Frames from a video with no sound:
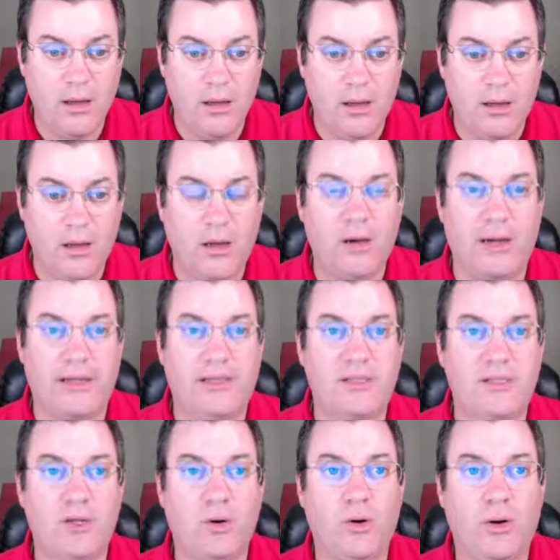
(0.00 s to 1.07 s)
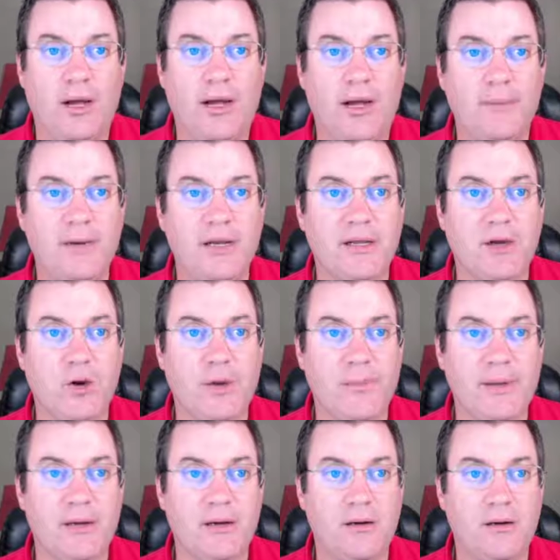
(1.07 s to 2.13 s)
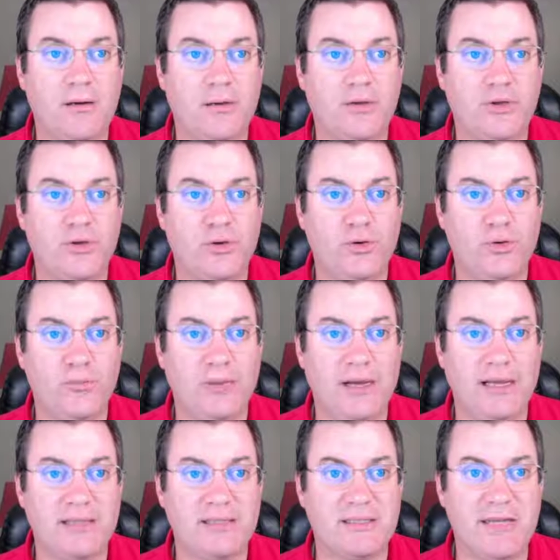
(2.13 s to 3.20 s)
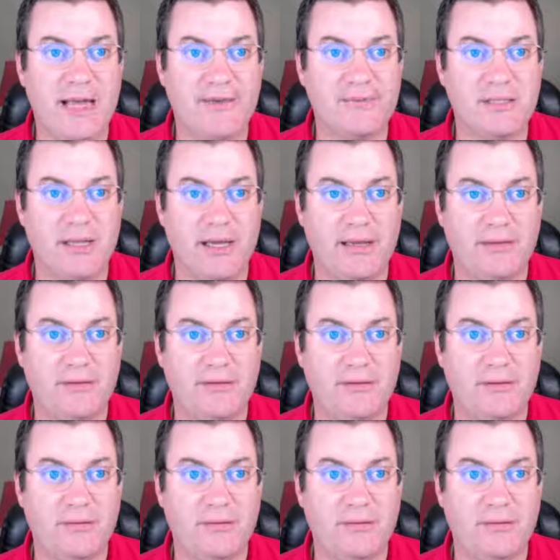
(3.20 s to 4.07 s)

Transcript: Alright, so I'm going to go up here to my staff sets.